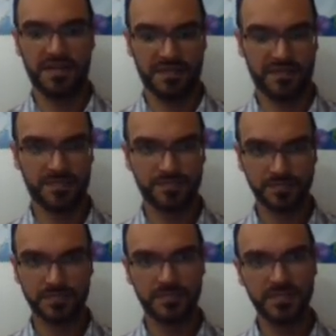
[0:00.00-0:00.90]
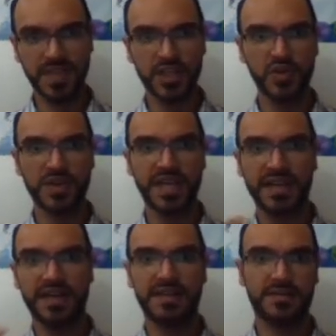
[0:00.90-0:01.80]
if you
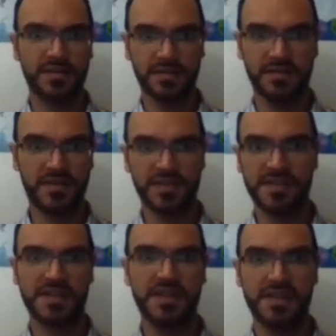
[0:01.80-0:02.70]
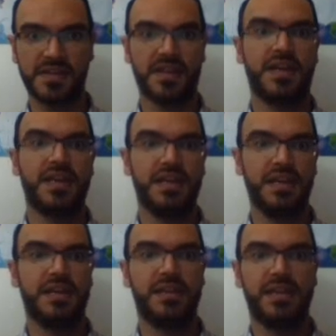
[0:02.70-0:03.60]
can color the vertices
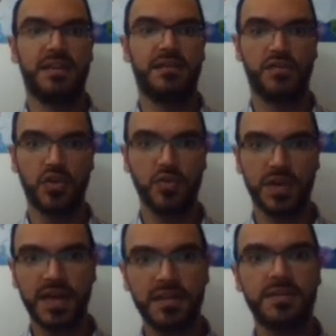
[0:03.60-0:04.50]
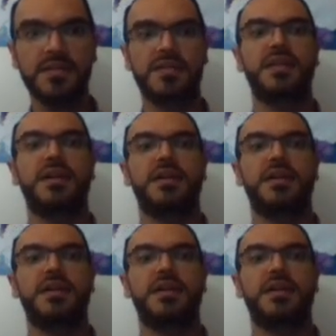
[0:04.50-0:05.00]
in two colors